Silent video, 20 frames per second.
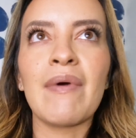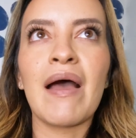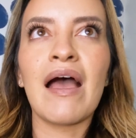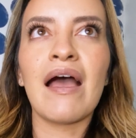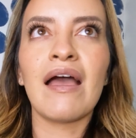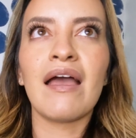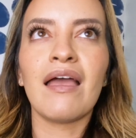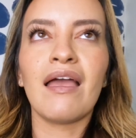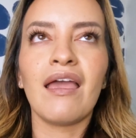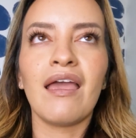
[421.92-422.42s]

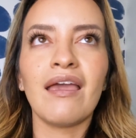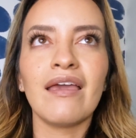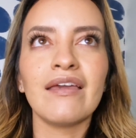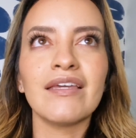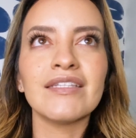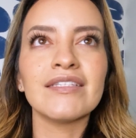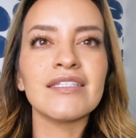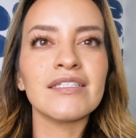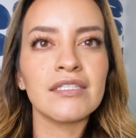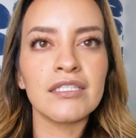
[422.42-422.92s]

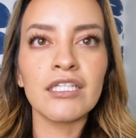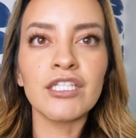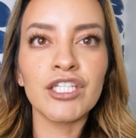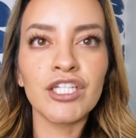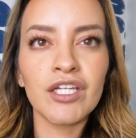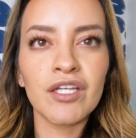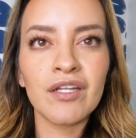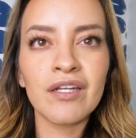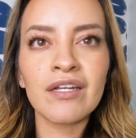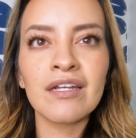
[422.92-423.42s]
my
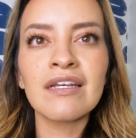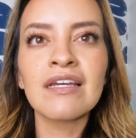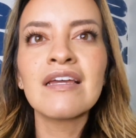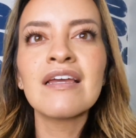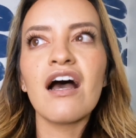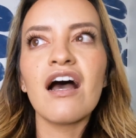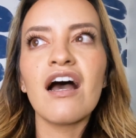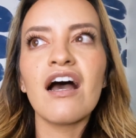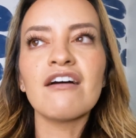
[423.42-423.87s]
decision